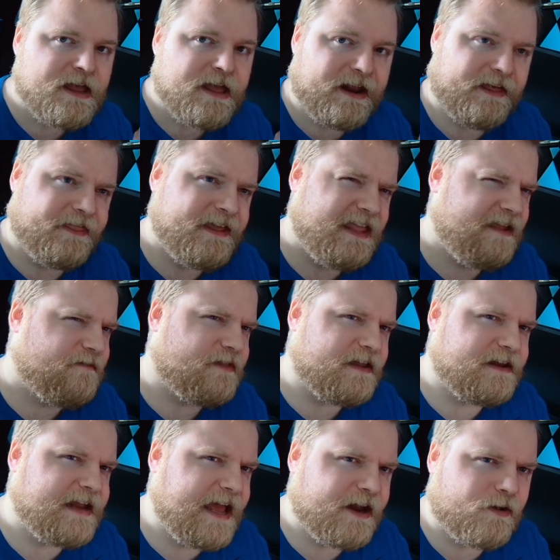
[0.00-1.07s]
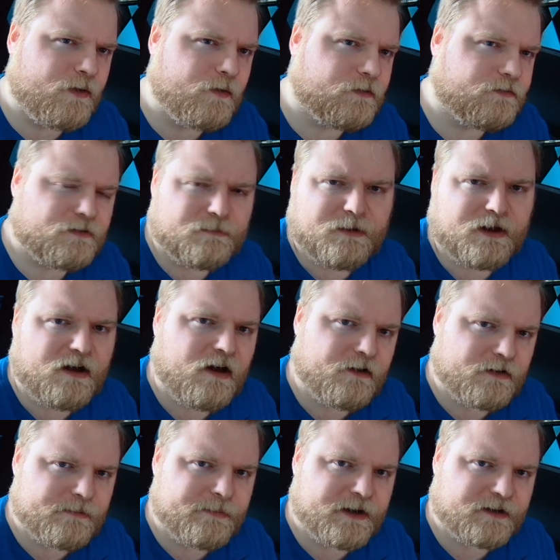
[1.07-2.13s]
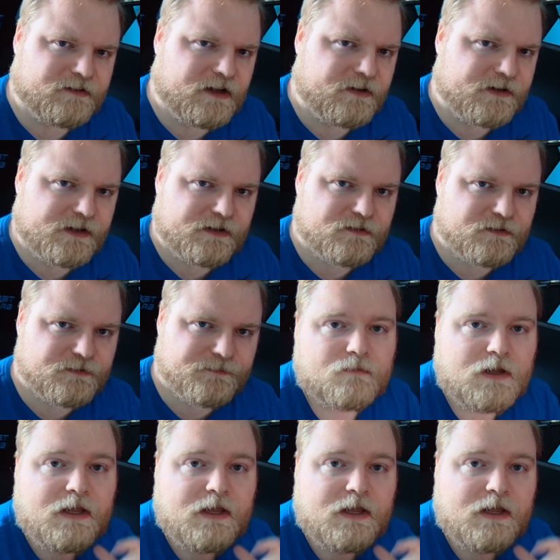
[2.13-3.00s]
I think even the Nano goes for about $100 nowadays.